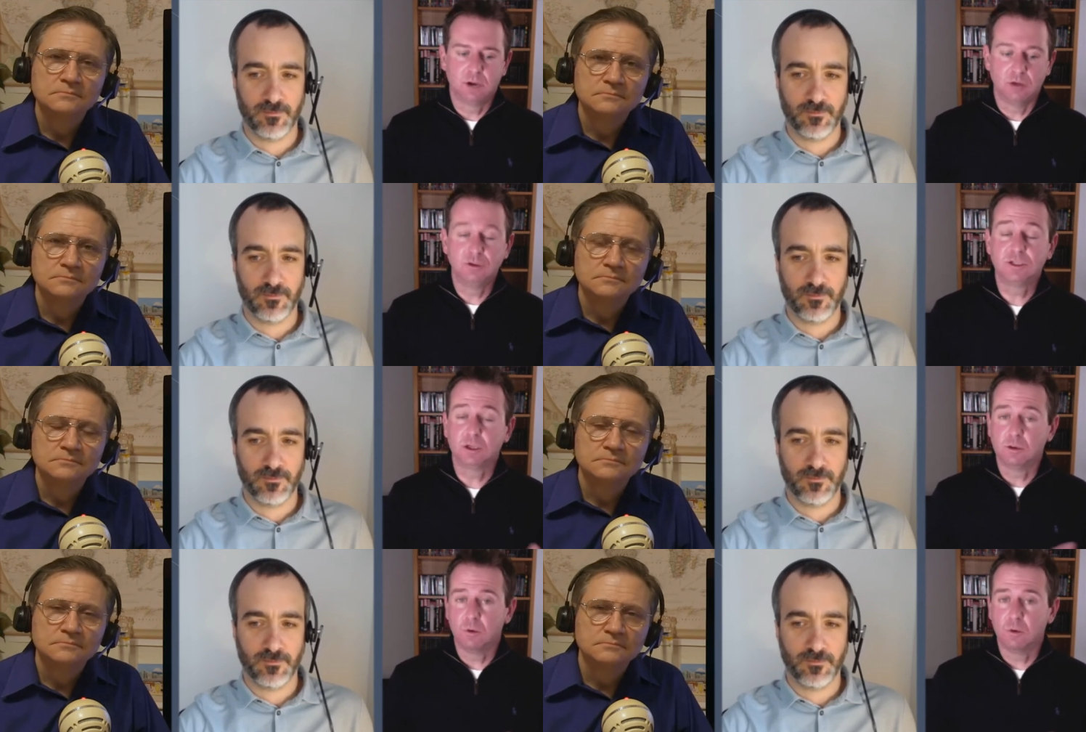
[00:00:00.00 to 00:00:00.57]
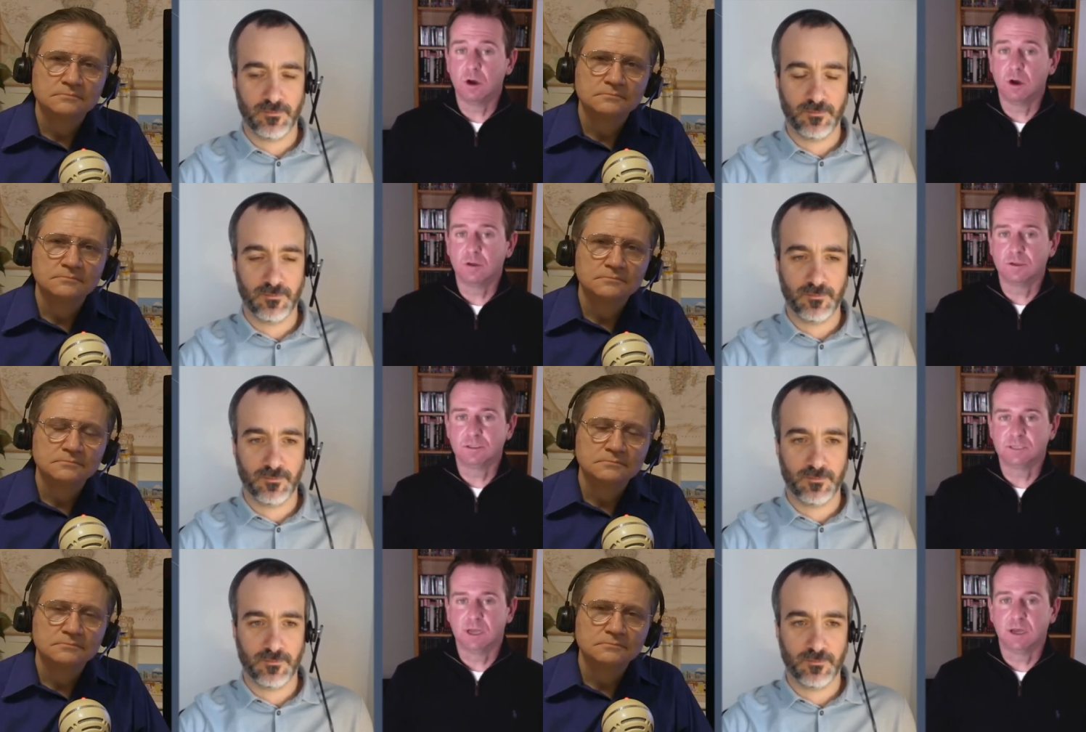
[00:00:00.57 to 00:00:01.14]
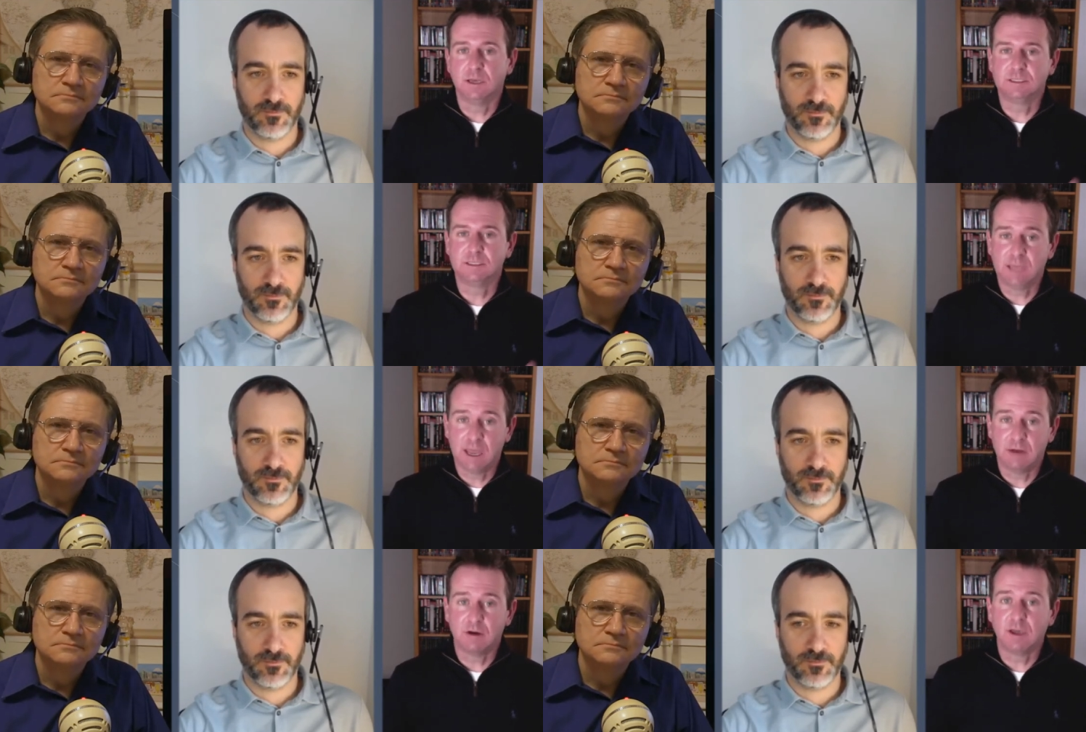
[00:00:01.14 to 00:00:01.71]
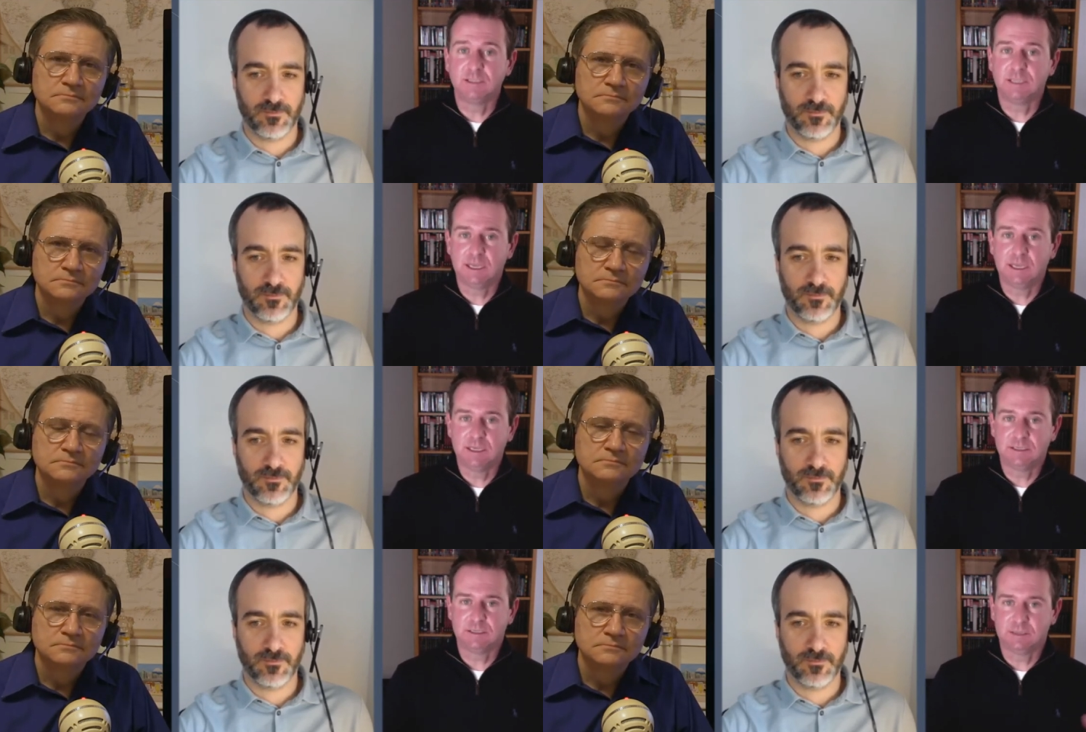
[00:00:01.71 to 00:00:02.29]
Speaker 1: close to the work that's done, it's their
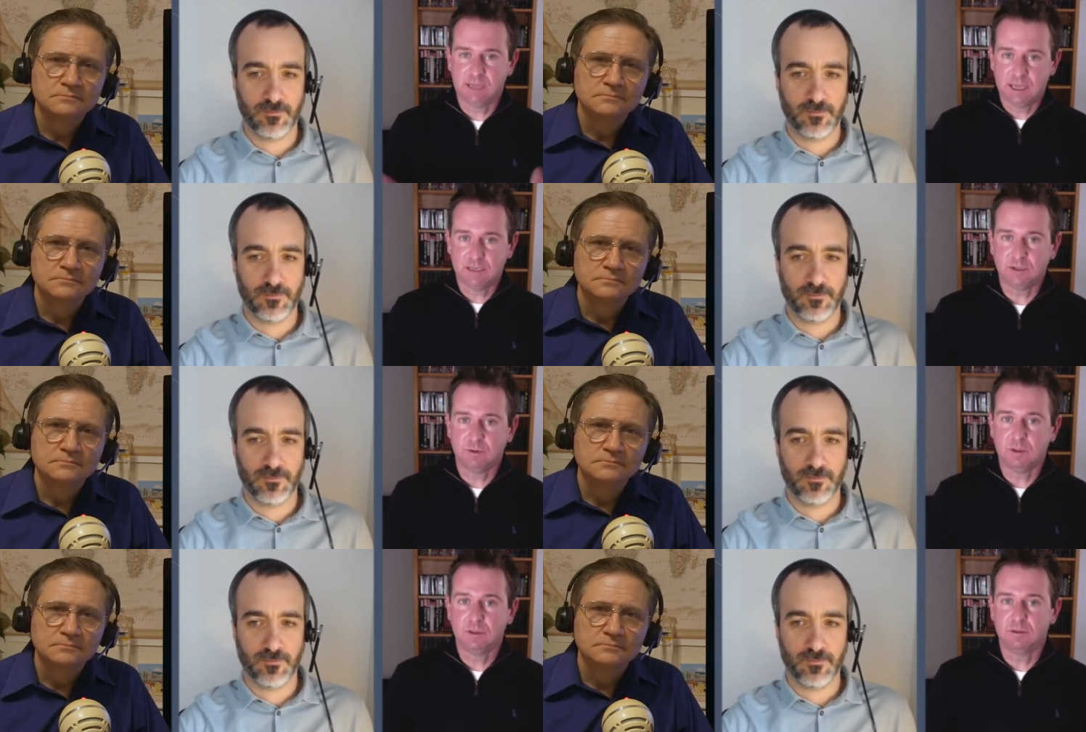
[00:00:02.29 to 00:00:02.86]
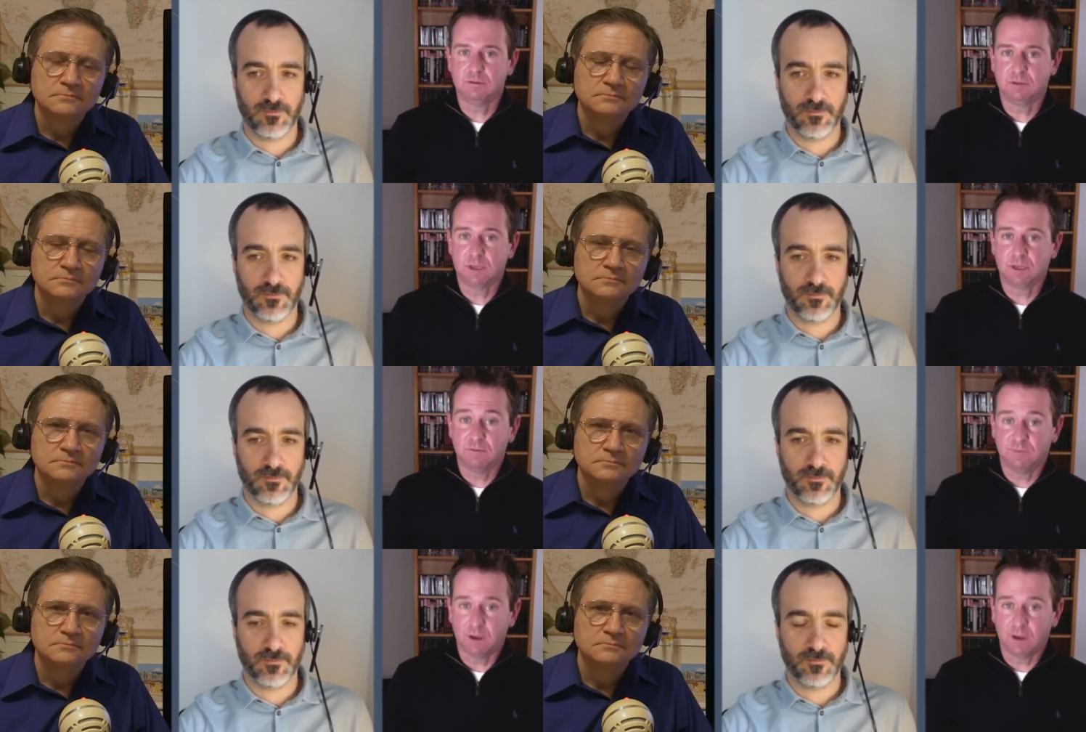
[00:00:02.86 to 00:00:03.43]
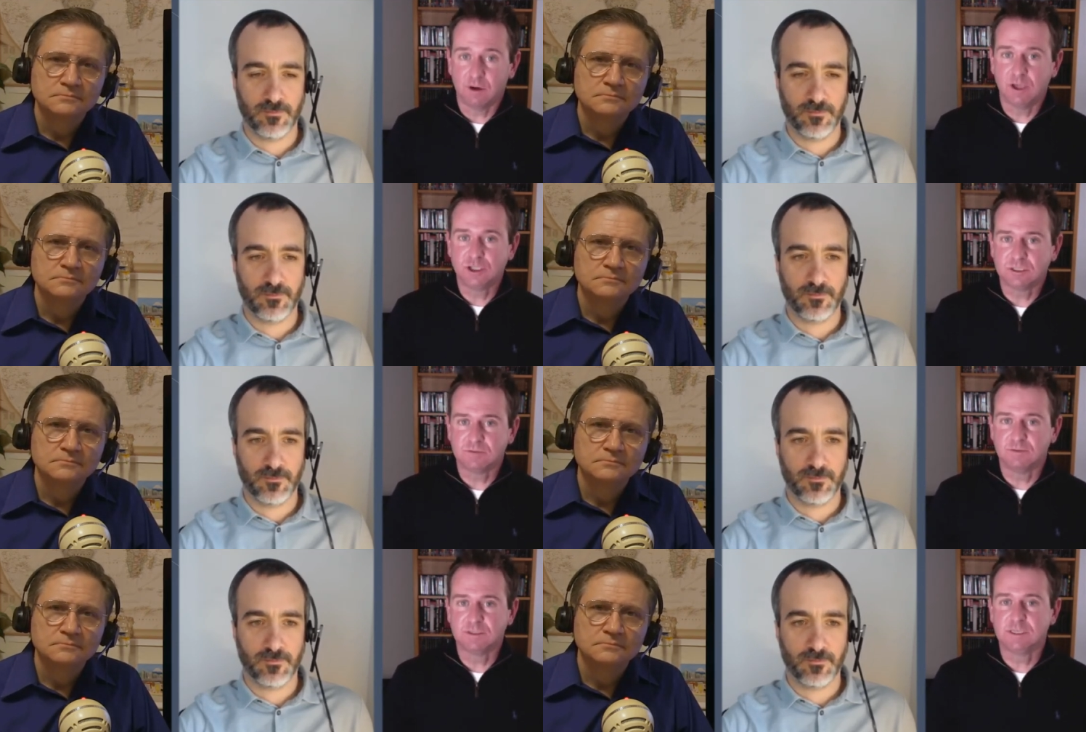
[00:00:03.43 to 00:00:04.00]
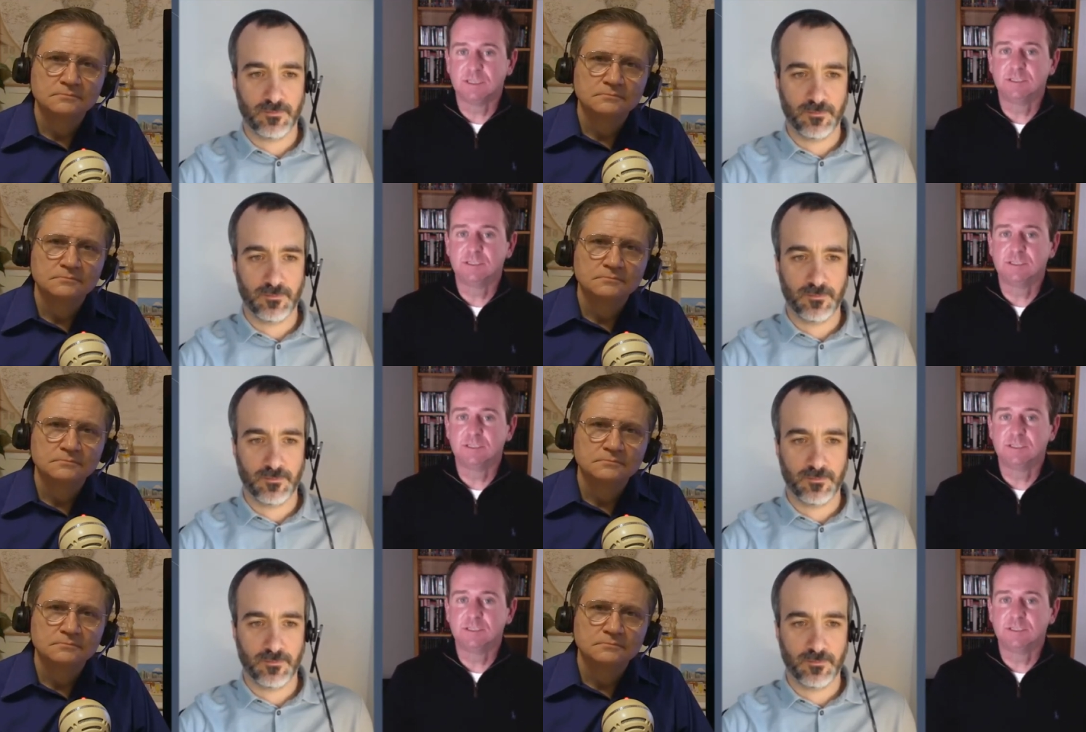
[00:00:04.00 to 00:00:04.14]
ideas, they're doing the configurations of the